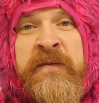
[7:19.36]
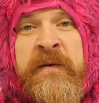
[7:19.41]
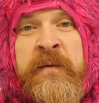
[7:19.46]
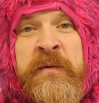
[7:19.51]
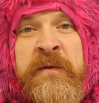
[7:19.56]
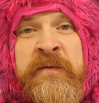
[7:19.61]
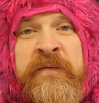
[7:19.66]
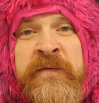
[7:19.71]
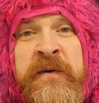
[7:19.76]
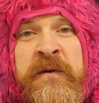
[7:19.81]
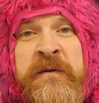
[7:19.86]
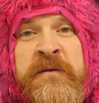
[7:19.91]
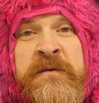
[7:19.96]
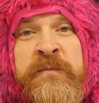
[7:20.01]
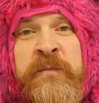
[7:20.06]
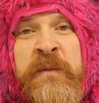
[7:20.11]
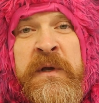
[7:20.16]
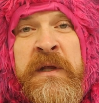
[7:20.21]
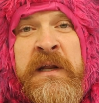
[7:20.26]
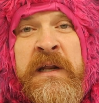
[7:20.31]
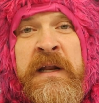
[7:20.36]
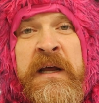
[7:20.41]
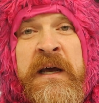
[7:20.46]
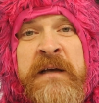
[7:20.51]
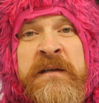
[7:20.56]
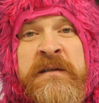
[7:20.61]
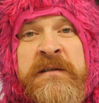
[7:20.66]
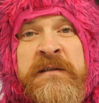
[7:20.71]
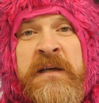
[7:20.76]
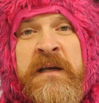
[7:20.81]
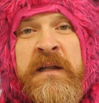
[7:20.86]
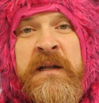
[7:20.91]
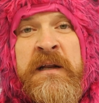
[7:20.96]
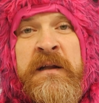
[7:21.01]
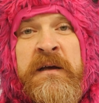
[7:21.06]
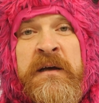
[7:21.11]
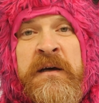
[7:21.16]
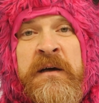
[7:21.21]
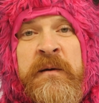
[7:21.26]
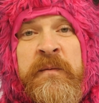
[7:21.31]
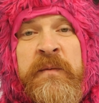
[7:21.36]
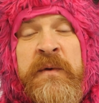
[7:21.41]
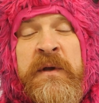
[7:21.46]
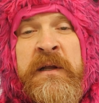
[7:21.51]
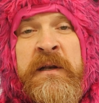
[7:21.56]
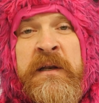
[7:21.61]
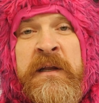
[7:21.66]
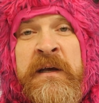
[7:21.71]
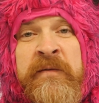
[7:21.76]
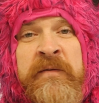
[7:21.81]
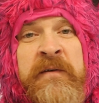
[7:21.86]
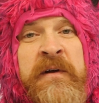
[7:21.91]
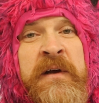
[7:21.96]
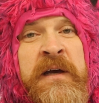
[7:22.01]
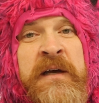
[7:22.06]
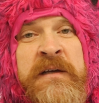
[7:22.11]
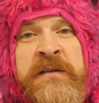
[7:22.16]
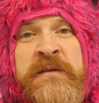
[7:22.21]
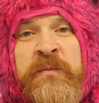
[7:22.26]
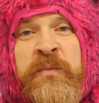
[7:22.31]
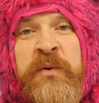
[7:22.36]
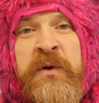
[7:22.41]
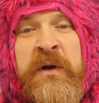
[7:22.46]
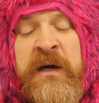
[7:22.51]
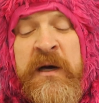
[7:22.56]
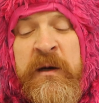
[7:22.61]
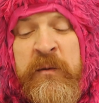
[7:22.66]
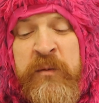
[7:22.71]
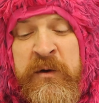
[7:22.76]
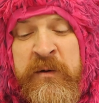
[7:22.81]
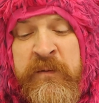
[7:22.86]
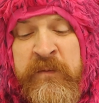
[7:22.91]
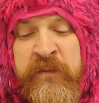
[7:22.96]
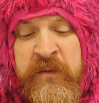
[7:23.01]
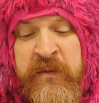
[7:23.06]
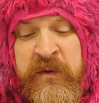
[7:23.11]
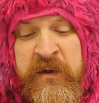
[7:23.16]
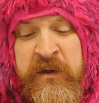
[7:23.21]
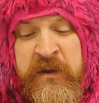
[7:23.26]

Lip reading: from the first minute I set it up and never has a problem.